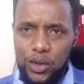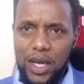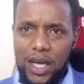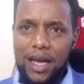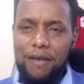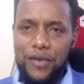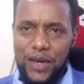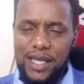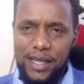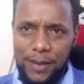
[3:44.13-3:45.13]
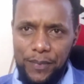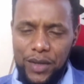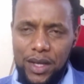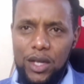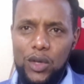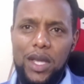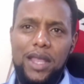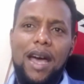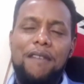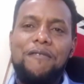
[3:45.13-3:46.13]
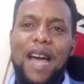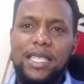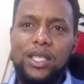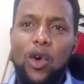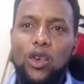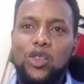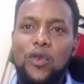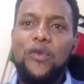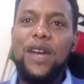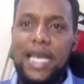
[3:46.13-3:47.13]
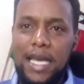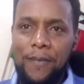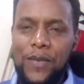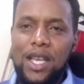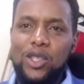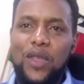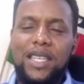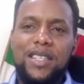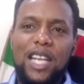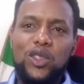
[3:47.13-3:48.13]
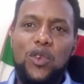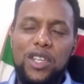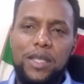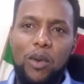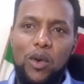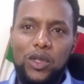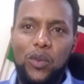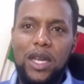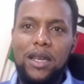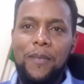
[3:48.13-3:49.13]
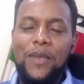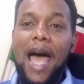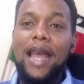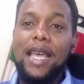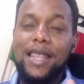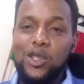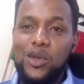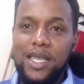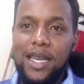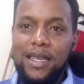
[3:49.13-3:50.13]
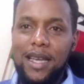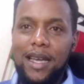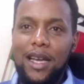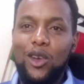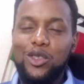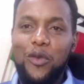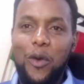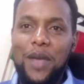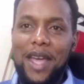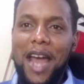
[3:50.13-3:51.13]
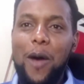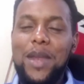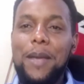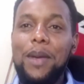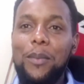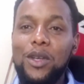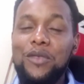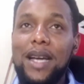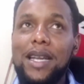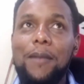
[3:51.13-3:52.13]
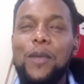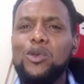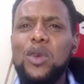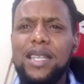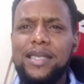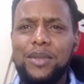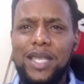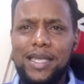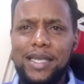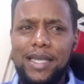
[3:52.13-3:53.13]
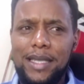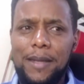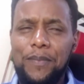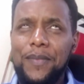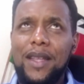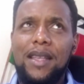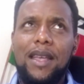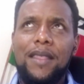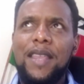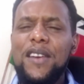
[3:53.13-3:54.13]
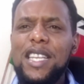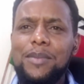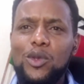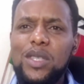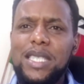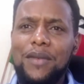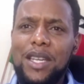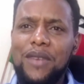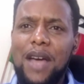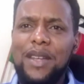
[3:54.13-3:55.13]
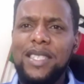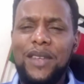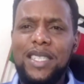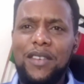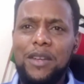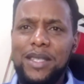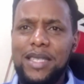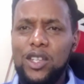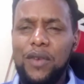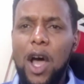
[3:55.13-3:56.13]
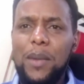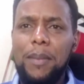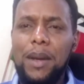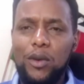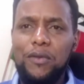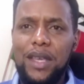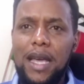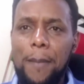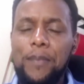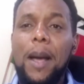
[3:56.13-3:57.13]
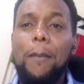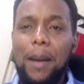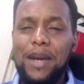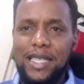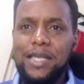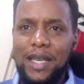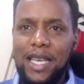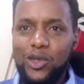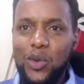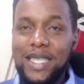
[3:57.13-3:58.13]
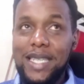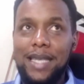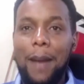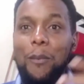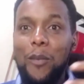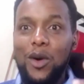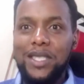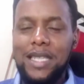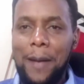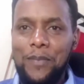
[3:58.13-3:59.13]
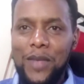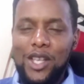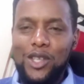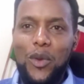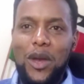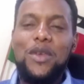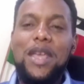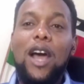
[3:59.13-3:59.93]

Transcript: to either freeze, to either fight, or to flee. So that natural response, when I like that you said glossophobia and how many people, in fact, I was looking at some statistics, they range between 75 and 77% of how many people fear public speaking. So it is a monster. So when